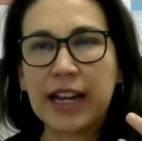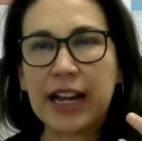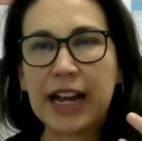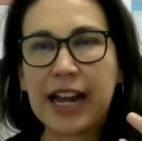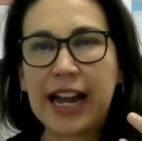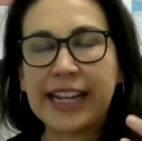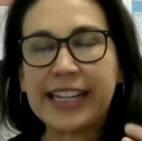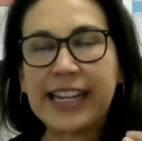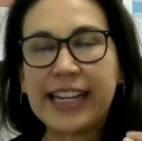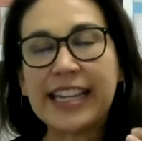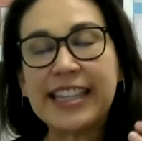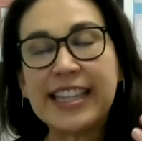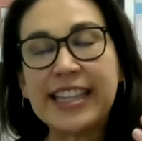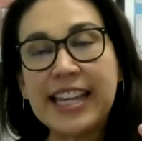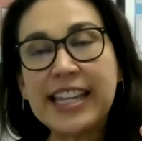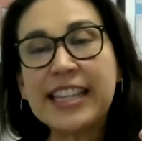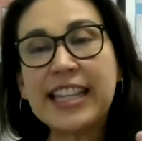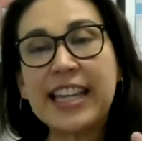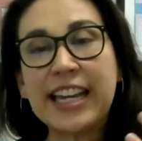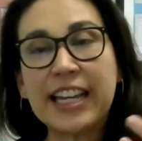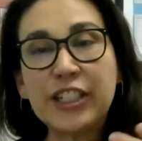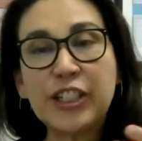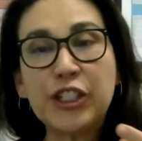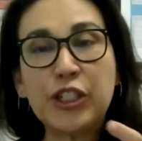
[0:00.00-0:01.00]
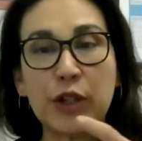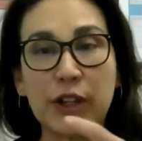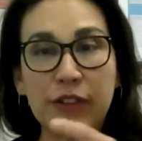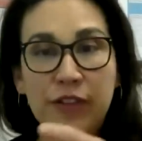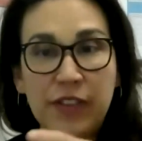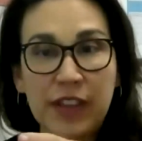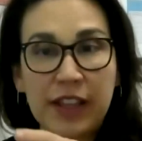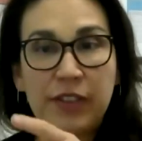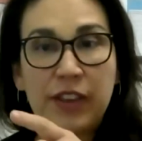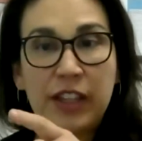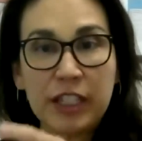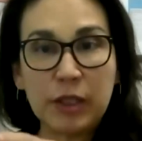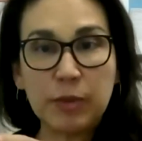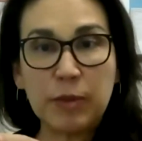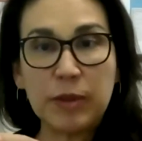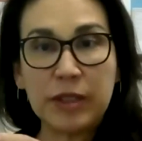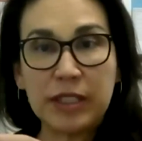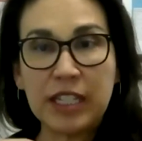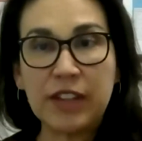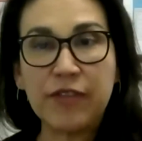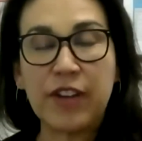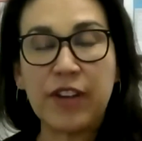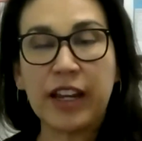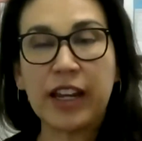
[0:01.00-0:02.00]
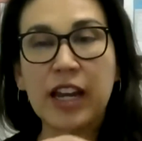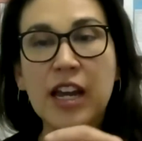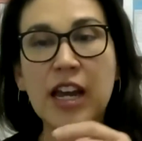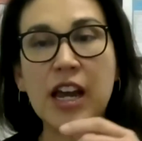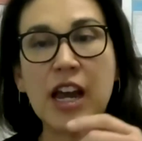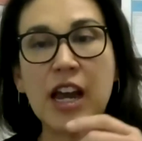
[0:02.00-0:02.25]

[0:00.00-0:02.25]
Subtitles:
the issue is this specific,